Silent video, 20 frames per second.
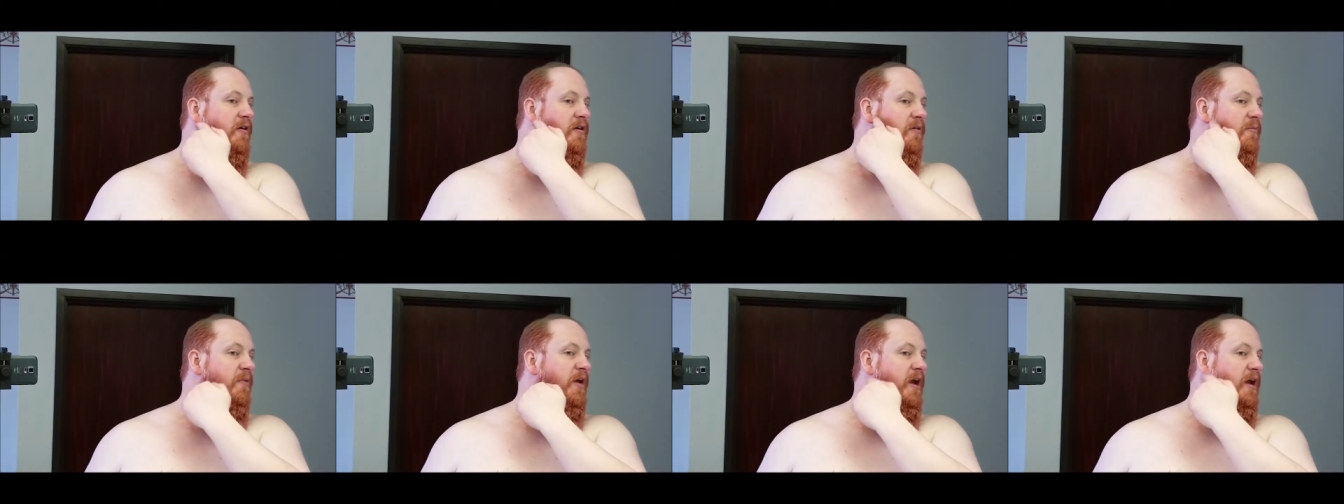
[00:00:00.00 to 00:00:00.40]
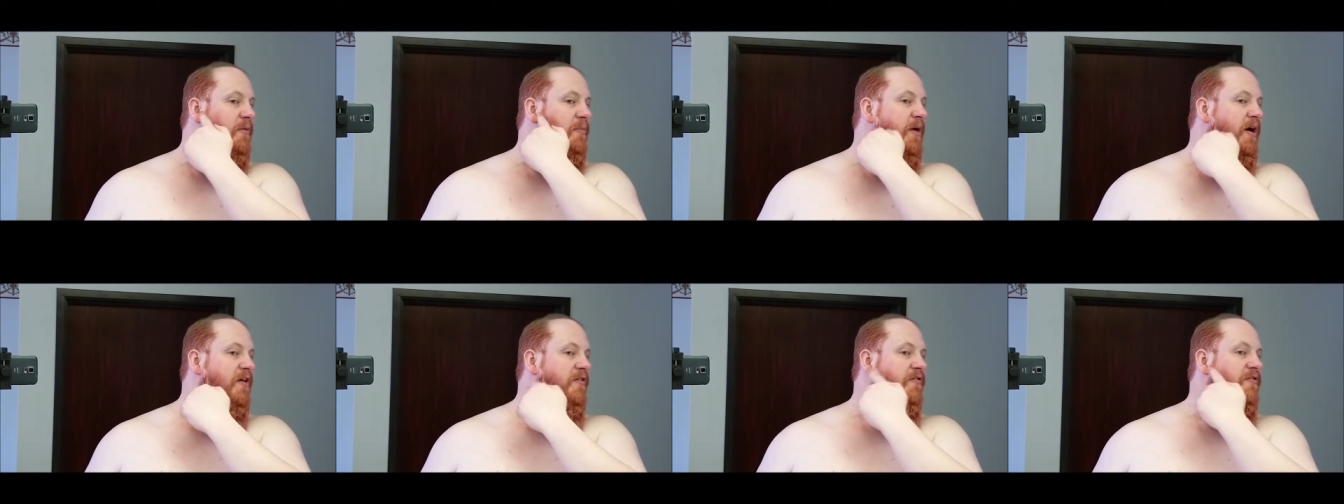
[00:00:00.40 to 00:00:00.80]
make
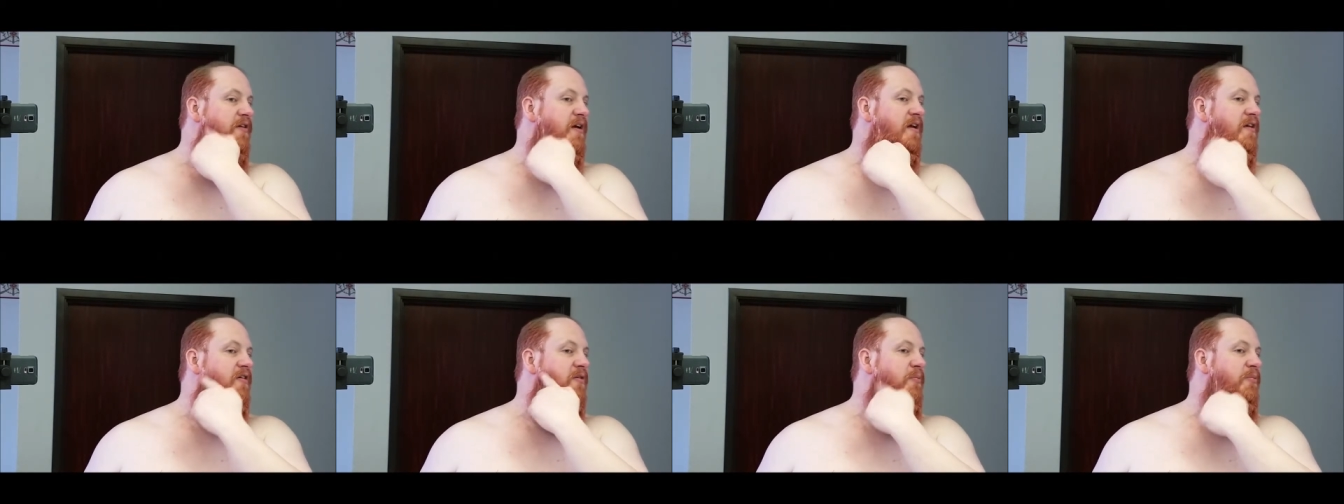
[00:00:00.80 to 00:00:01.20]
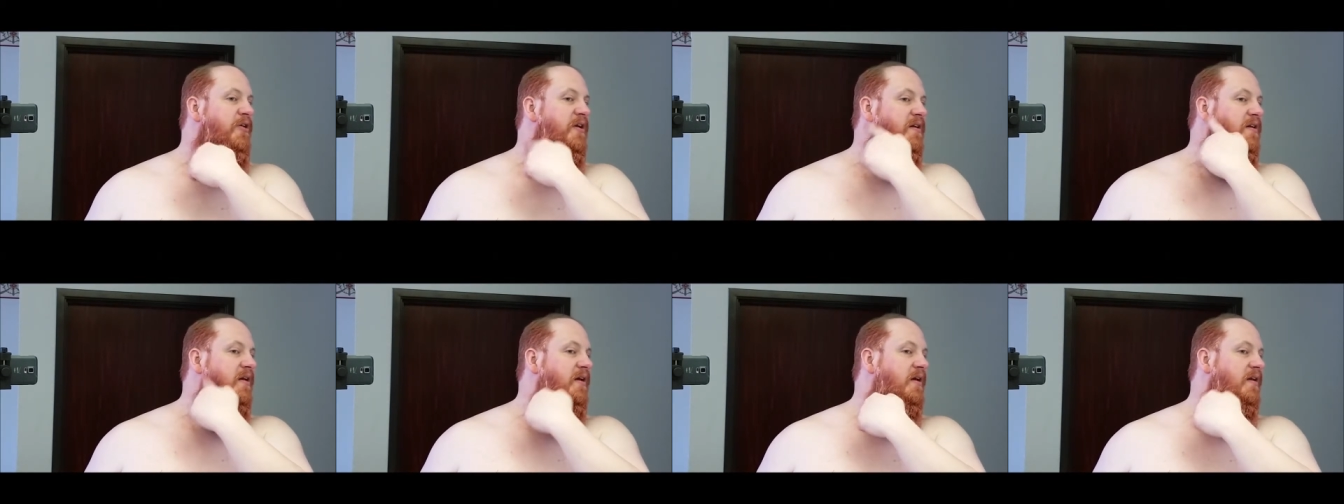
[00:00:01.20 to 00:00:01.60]
my face
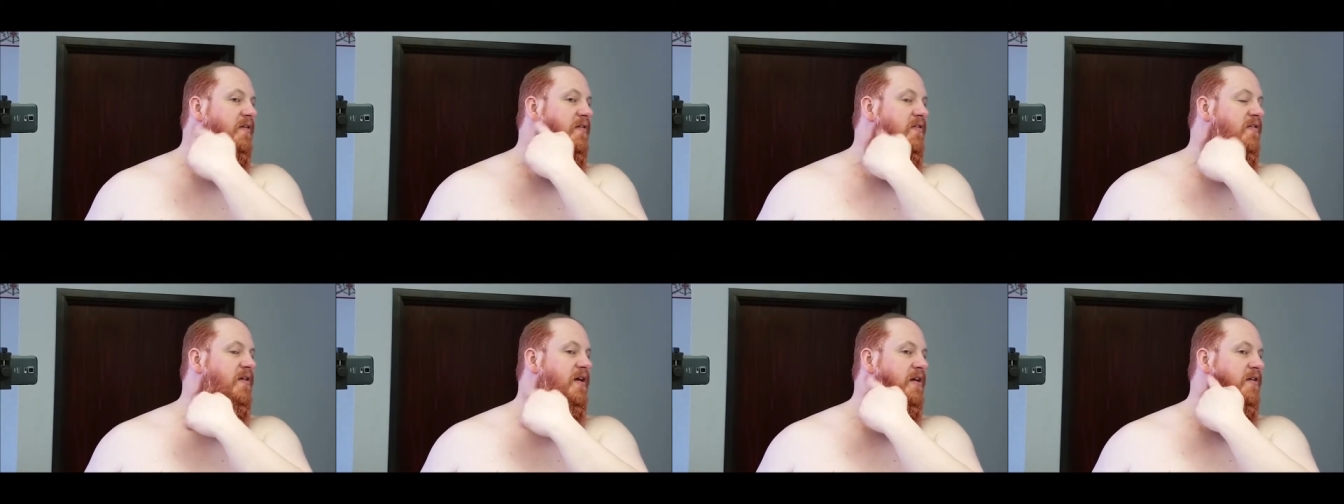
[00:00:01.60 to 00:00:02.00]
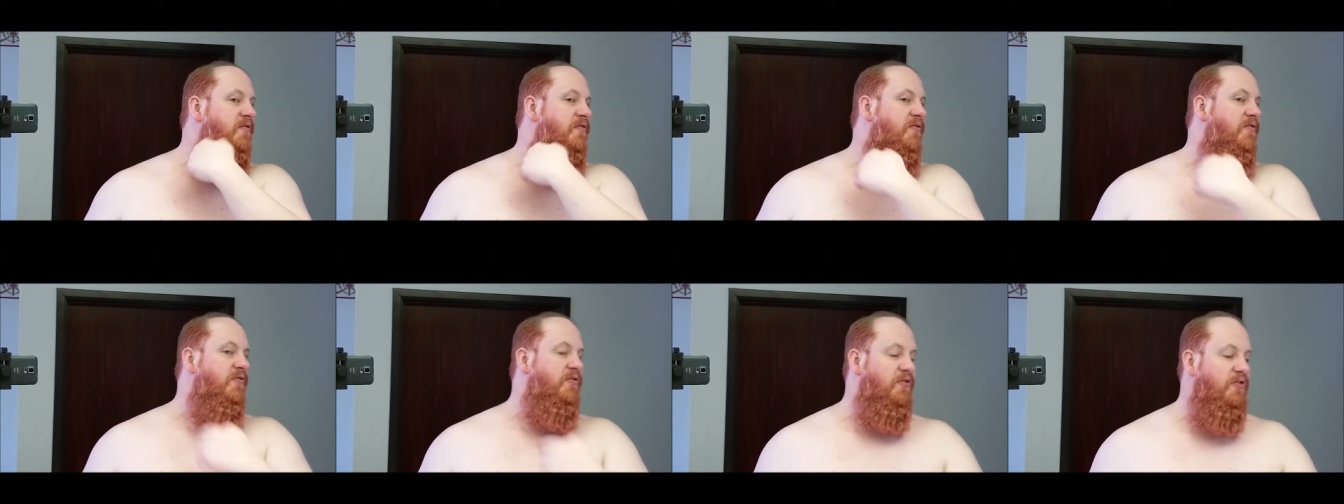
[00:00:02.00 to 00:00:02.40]
pretty instead
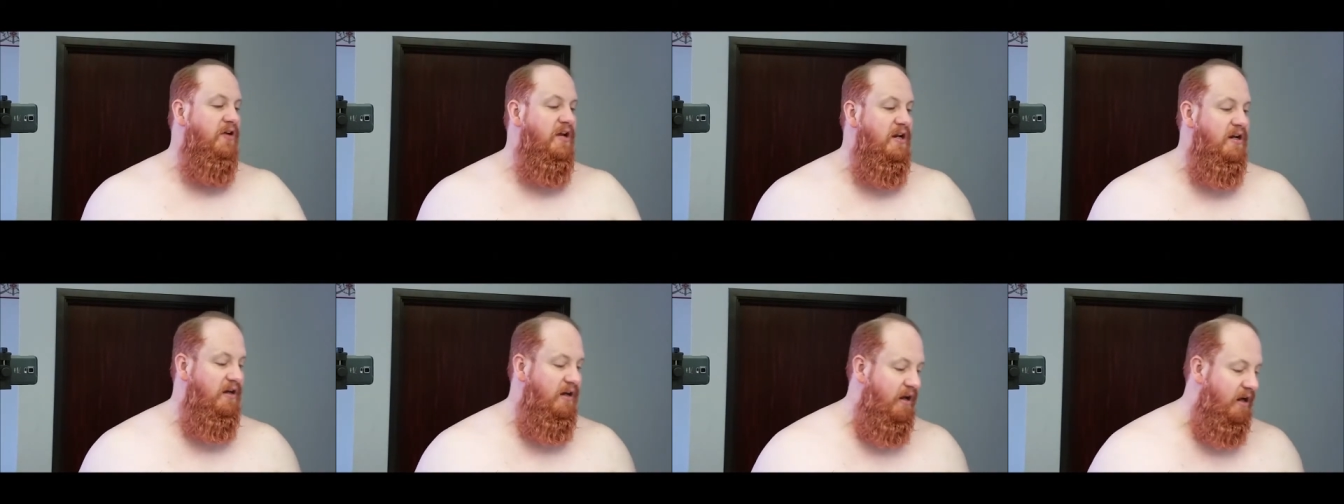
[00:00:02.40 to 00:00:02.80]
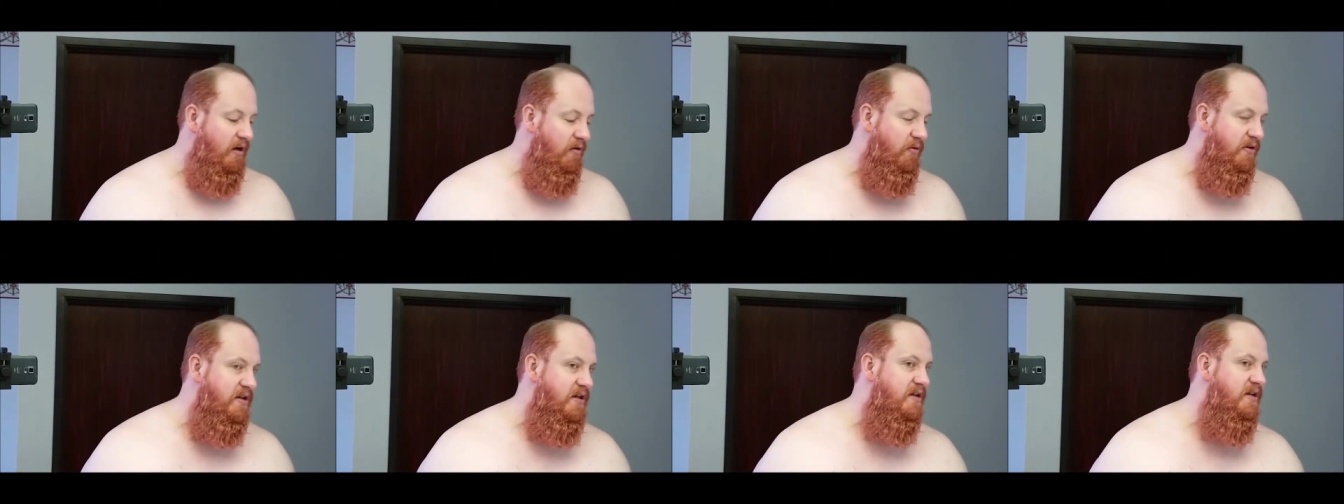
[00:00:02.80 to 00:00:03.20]
of looking
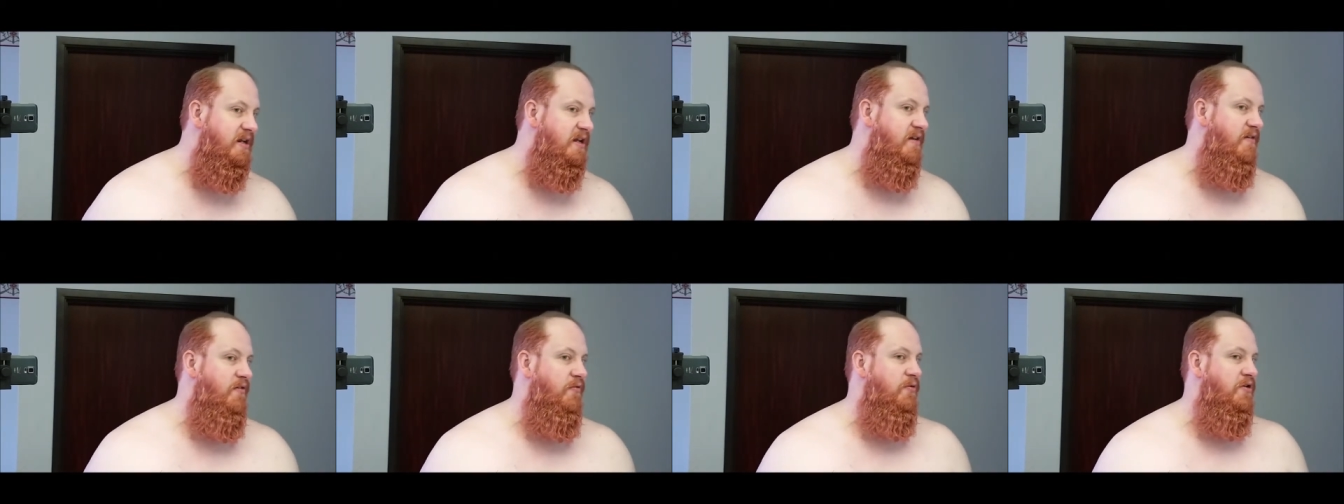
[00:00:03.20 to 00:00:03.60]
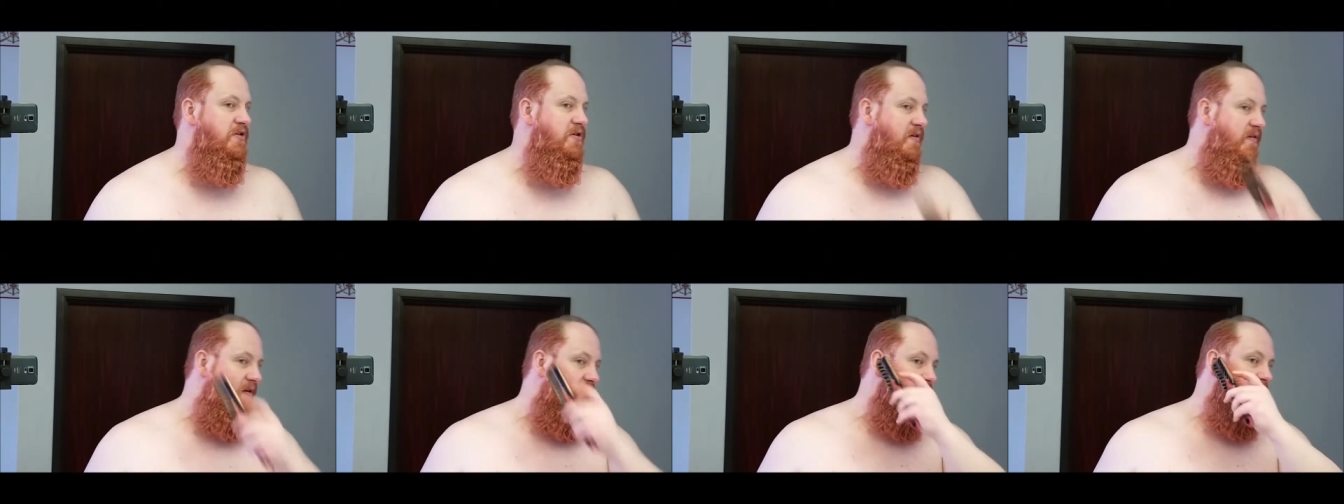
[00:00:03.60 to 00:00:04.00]
like what it is,
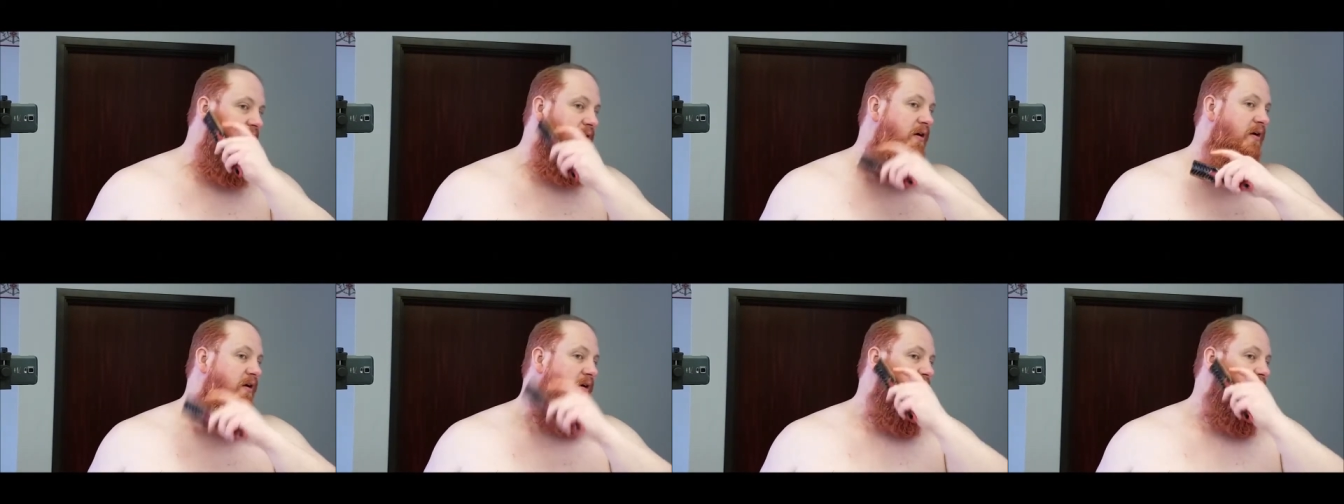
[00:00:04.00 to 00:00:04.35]
which is a